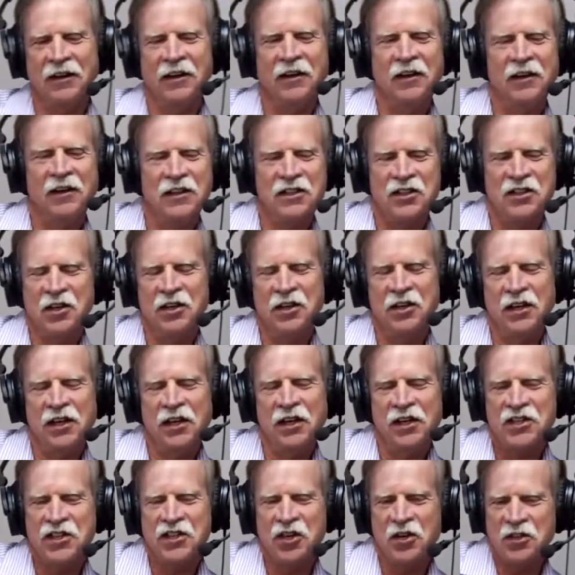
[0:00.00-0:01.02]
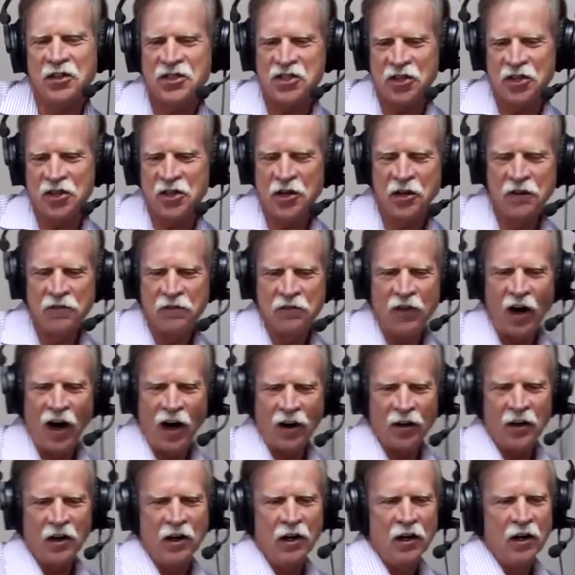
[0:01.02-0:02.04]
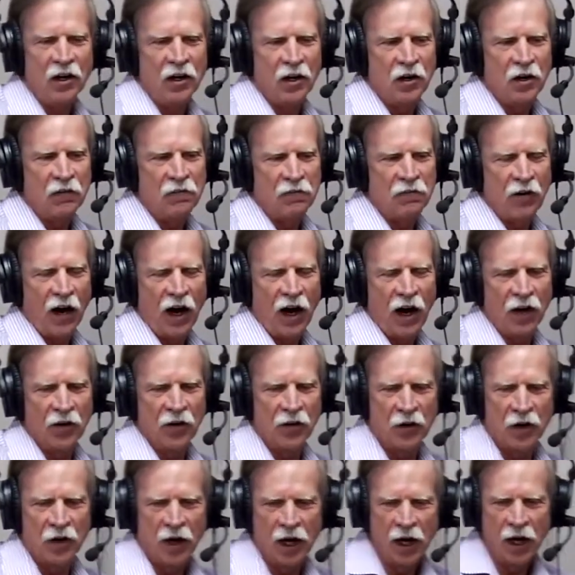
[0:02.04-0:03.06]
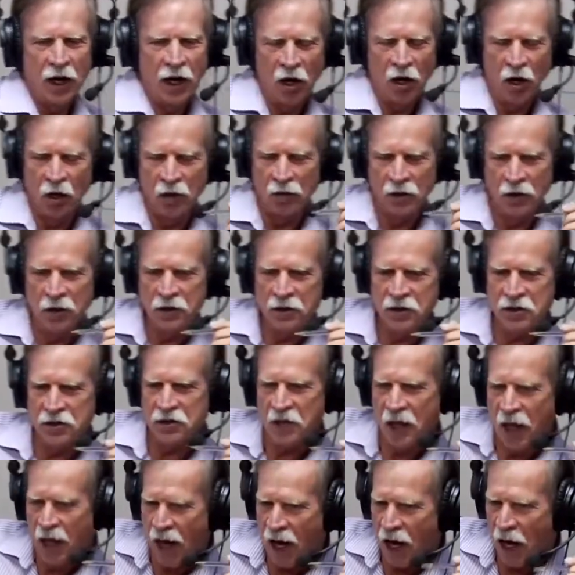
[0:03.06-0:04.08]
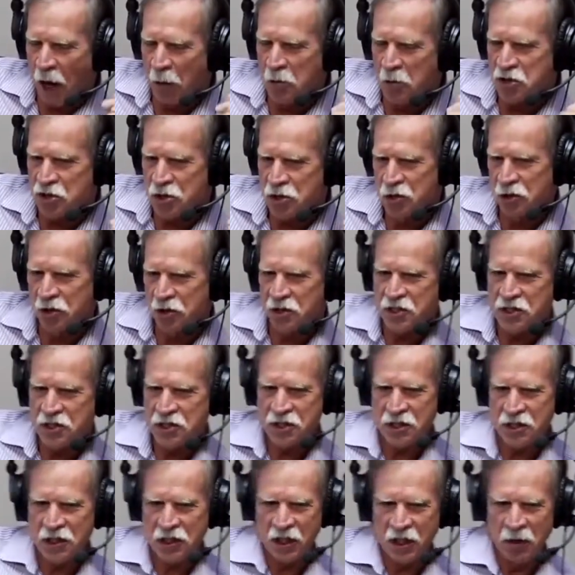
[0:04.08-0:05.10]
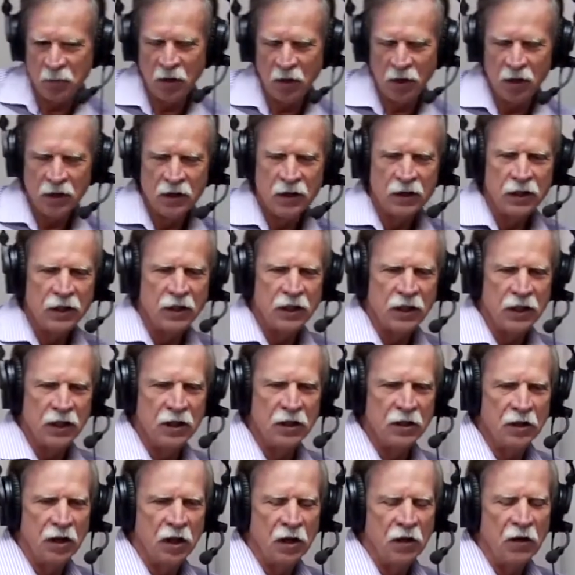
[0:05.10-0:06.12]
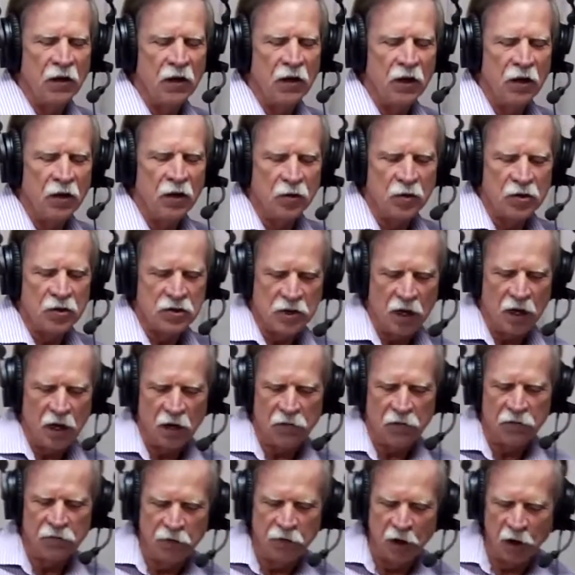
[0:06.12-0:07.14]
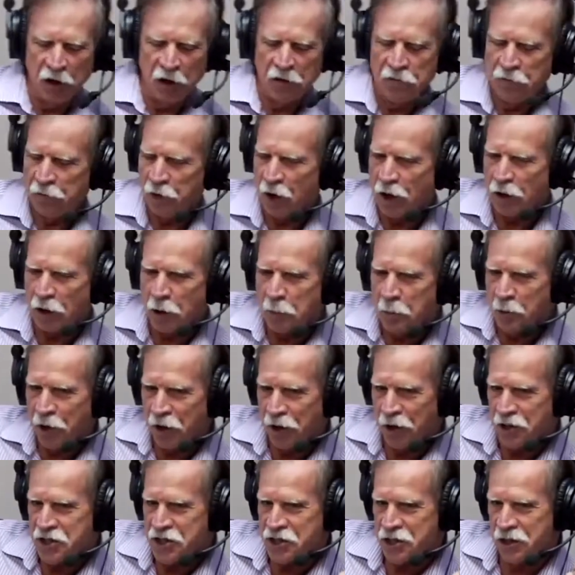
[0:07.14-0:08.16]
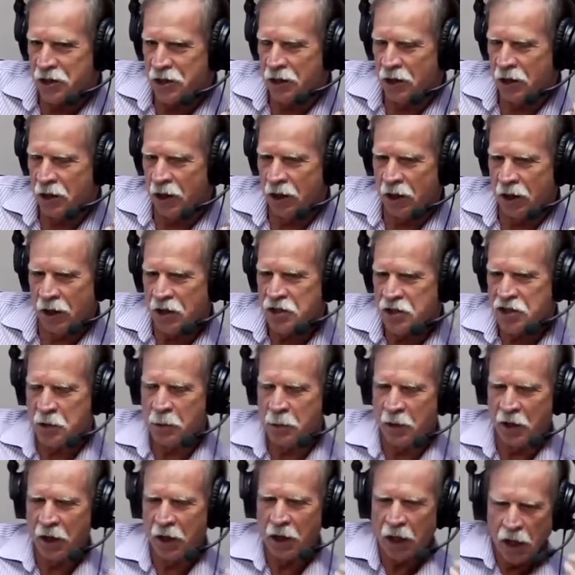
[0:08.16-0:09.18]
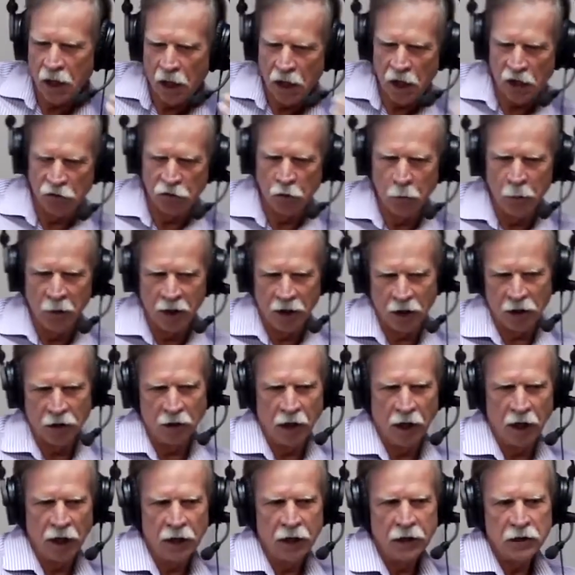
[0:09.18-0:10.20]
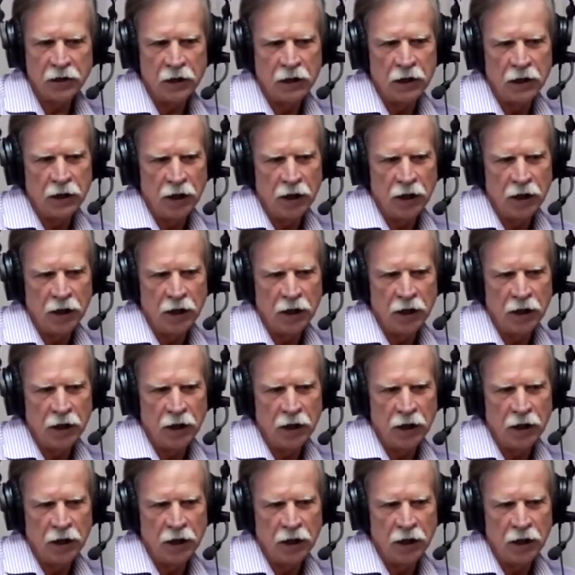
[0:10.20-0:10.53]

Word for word: yeah. nuggets so, here. So, so her, fa her father I held in just absolute esteem. He... Uh, was a, a very friendly person, uh, somebody that everybody liked,